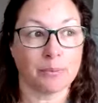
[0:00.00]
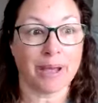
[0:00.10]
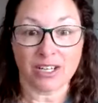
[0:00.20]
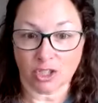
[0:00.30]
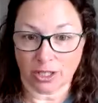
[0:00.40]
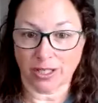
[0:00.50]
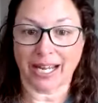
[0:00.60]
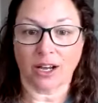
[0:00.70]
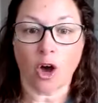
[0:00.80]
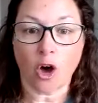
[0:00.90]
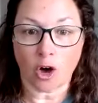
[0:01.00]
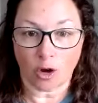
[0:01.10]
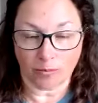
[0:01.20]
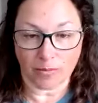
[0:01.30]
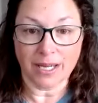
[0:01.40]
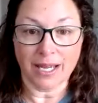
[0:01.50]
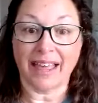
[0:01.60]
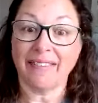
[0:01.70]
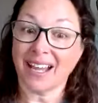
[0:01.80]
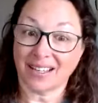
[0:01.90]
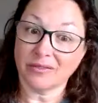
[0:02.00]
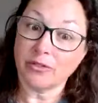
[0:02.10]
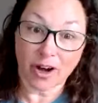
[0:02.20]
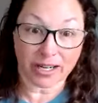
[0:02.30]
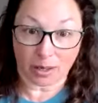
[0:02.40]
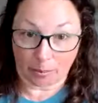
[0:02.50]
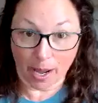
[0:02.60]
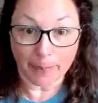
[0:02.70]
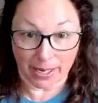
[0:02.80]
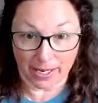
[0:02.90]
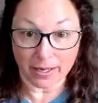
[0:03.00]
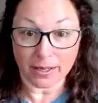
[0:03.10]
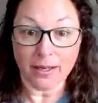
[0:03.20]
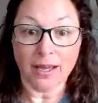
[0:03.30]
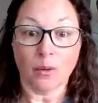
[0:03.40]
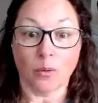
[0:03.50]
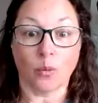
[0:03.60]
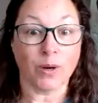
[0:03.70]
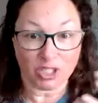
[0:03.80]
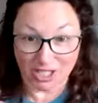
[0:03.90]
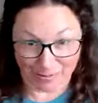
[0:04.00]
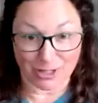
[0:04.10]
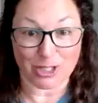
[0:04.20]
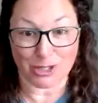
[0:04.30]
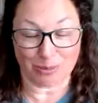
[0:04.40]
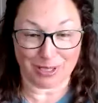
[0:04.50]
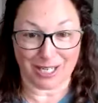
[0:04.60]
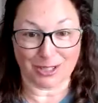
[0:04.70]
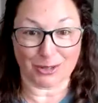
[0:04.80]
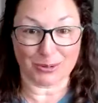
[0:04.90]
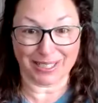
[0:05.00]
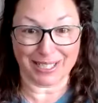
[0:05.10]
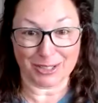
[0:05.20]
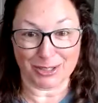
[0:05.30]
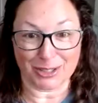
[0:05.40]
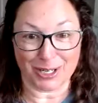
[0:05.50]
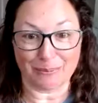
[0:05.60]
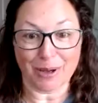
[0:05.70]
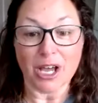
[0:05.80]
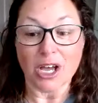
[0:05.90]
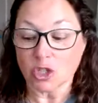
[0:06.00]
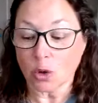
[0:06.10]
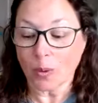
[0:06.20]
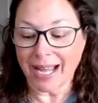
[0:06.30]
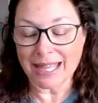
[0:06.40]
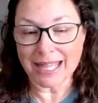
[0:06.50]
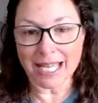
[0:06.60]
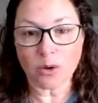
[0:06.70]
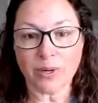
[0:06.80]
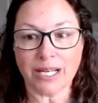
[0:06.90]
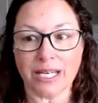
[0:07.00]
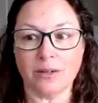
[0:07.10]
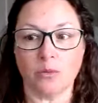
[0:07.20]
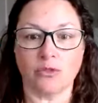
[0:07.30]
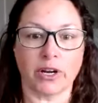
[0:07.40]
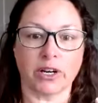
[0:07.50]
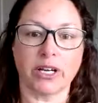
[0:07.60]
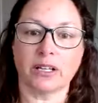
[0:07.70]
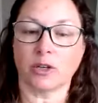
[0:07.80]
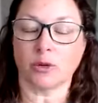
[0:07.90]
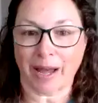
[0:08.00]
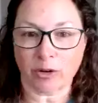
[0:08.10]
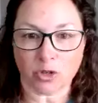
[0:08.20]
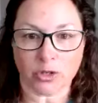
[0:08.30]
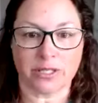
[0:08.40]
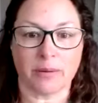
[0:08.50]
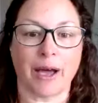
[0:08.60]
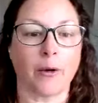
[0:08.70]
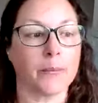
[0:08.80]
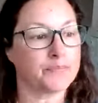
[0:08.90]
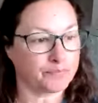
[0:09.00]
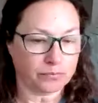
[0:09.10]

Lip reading: patient and calm, and that can frighten a puppy, which damages a potential relationship. So I think we need very clear boundaries about